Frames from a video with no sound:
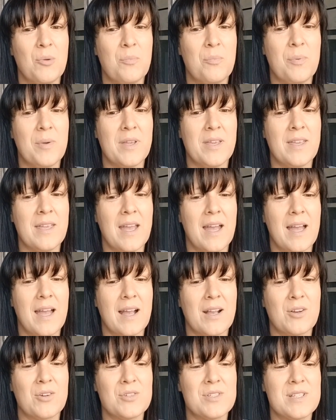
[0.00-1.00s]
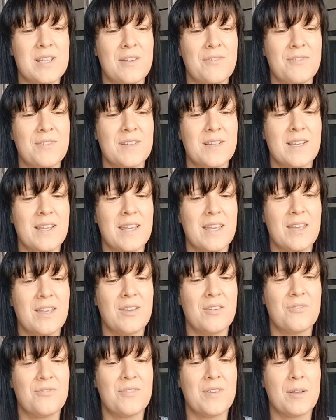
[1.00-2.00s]
but yeah, I could
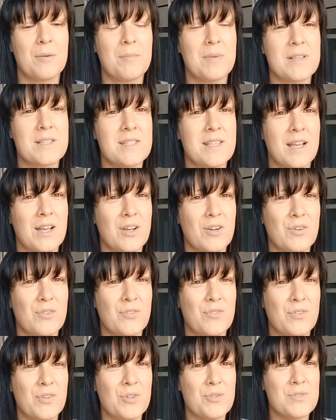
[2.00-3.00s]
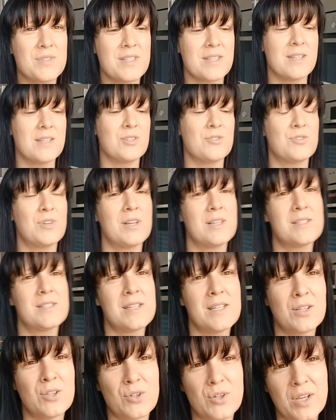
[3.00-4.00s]
definitely feel myself losing interest
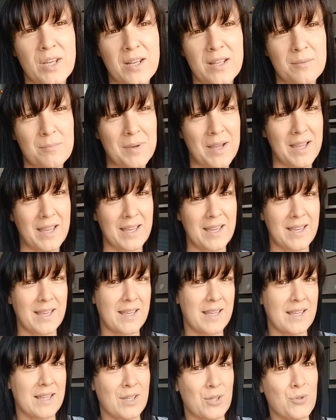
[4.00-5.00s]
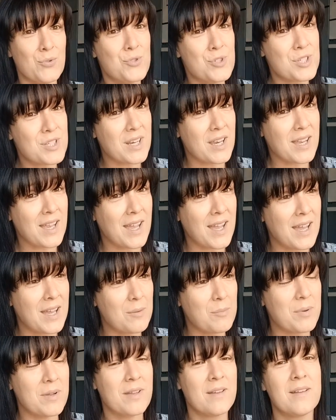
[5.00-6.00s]
in looking at my NutriCheck
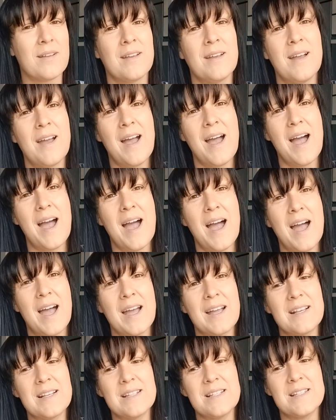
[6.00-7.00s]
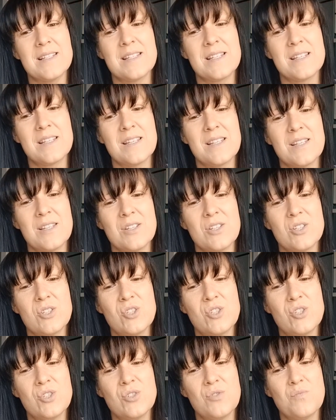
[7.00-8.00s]
app and
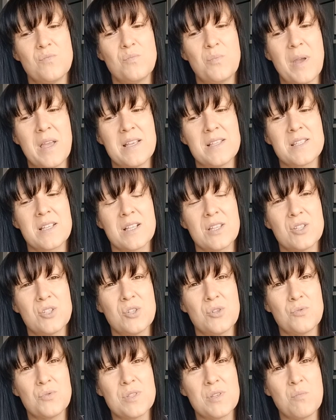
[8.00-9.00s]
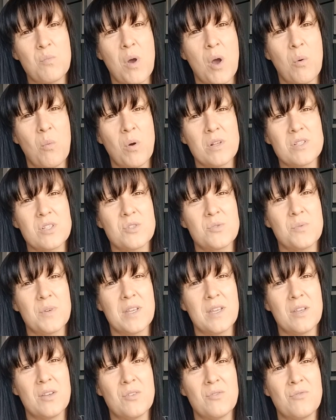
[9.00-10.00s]
basically choosing what I want to
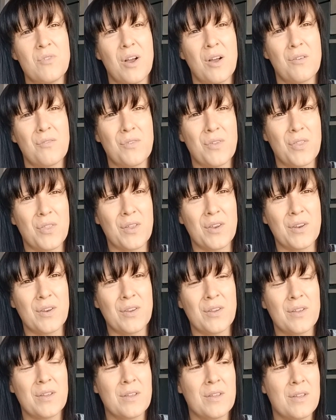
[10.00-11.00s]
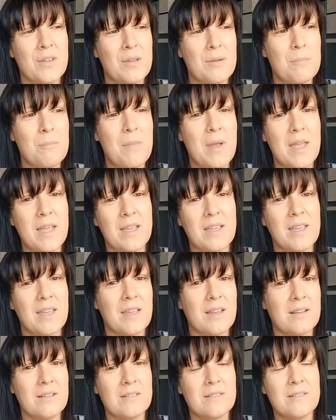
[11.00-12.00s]
eat rather than
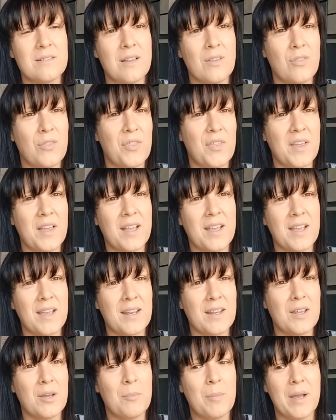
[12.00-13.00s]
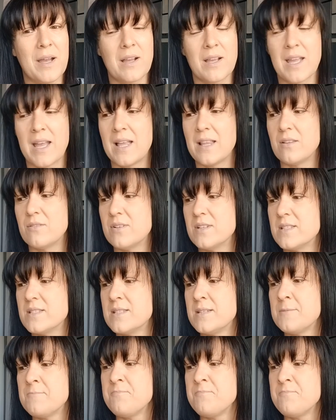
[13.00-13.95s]
making and thinking about calories.